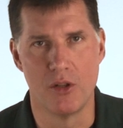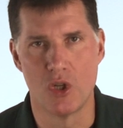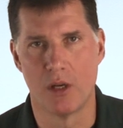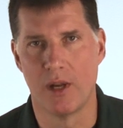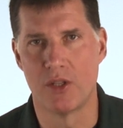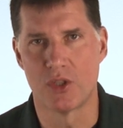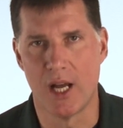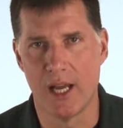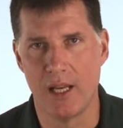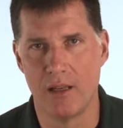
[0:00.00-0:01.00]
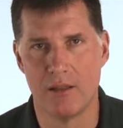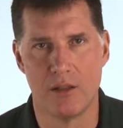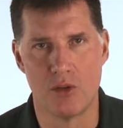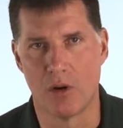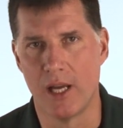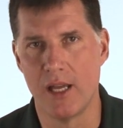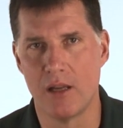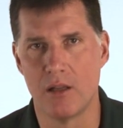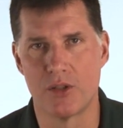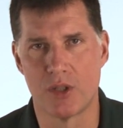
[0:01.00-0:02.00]
can generate sine,
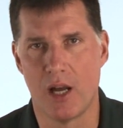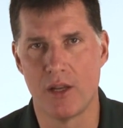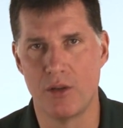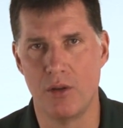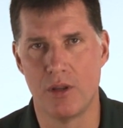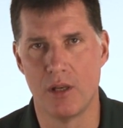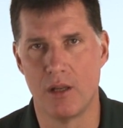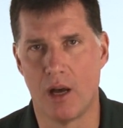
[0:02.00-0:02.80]
triangle, sawtooth, and